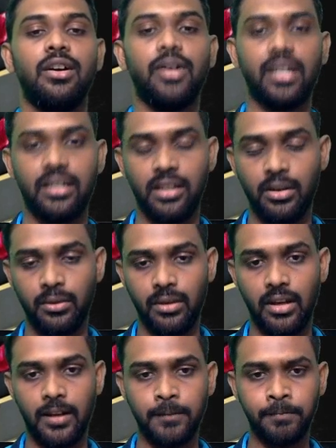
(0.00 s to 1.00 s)
Okay,
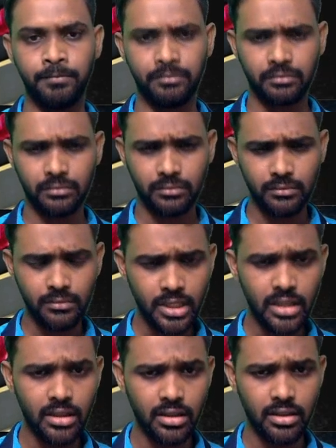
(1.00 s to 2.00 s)
now. Um,
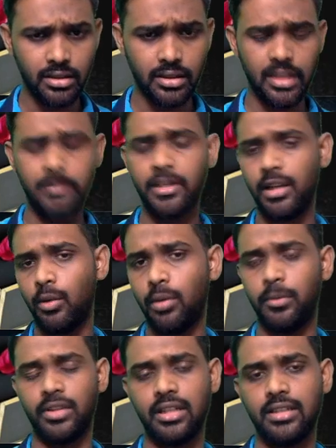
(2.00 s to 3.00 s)
let me tell you
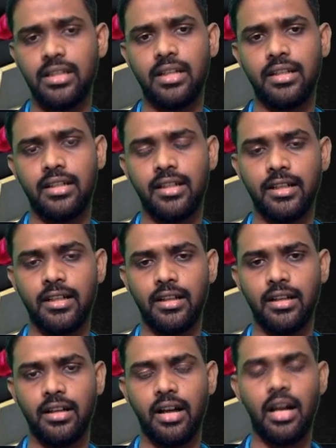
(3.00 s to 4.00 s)
one more thing that uh,
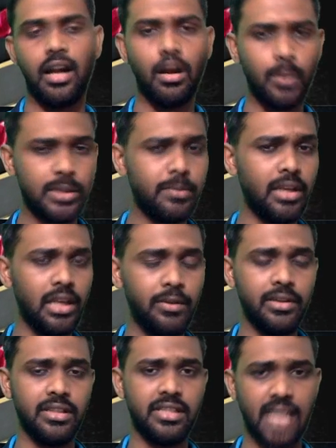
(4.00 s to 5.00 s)
uh, I always
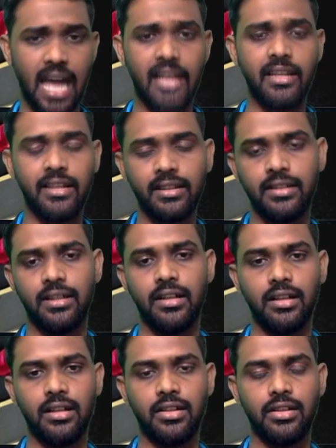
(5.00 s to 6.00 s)
believe in sharing
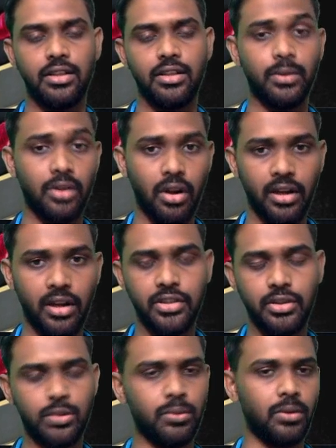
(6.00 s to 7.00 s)
uh, your
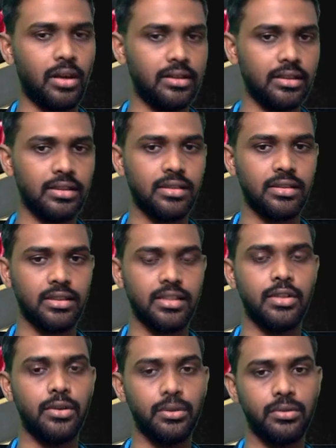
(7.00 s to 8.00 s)
knowledge to others
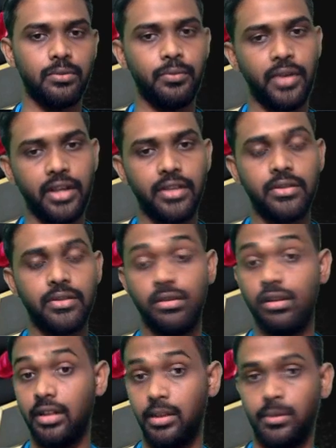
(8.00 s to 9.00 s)
is a good way to
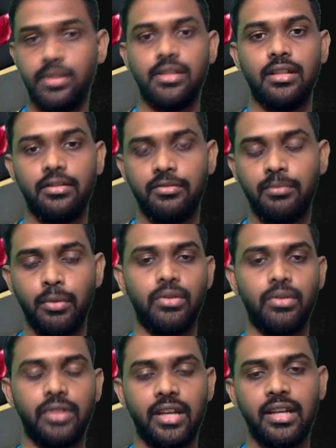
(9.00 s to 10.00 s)
learn yourself
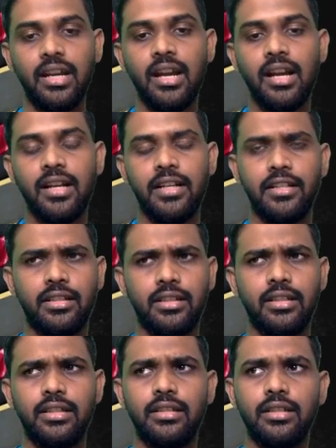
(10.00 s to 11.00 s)
more. Okay,
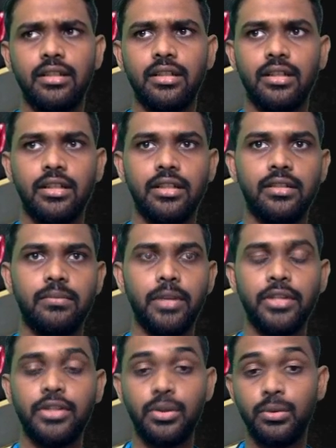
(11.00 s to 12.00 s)
it it uh, it
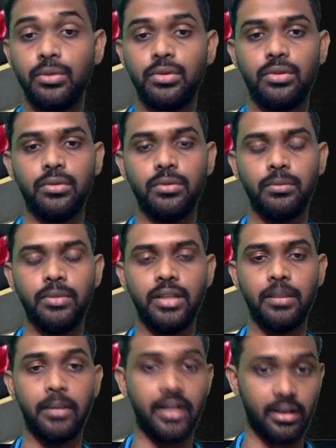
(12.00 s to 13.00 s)
makes you to
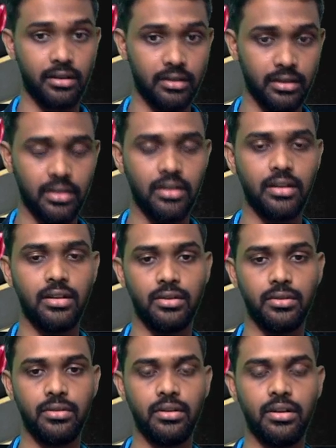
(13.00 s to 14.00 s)
be a better
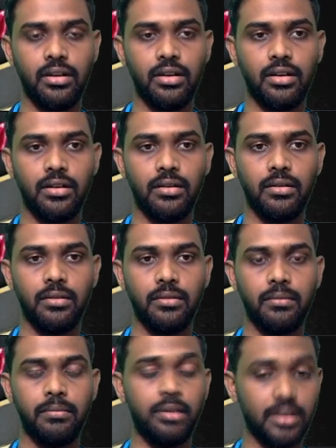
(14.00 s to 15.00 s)
uh, no
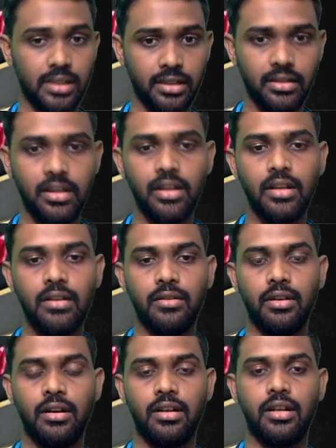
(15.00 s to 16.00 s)
person,
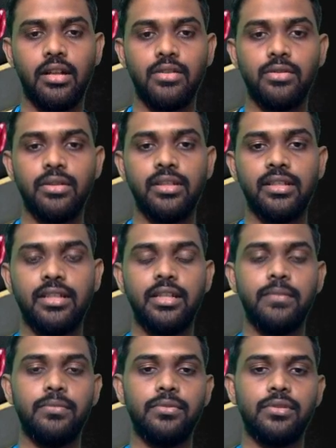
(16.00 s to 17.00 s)
and also it
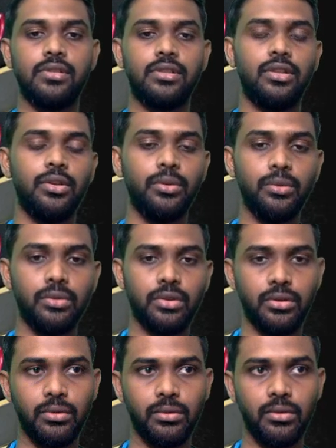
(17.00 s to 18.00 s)
keeps you
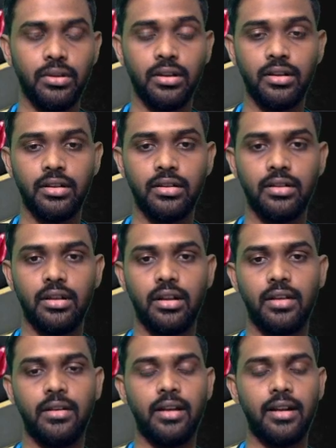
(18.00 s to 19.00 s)
to learn
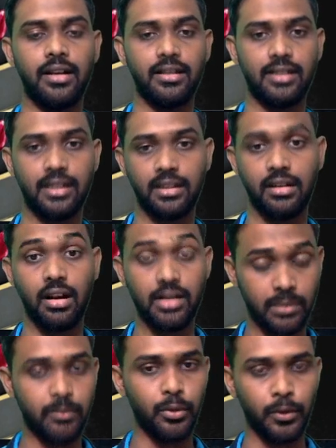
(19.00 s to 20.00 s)
and understand the
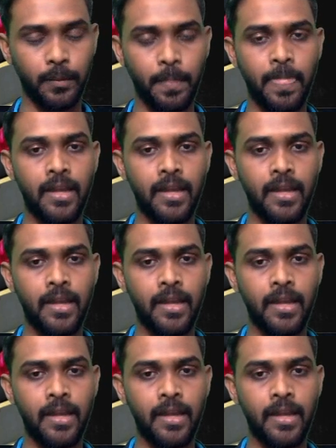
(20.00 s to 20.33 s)
concept more.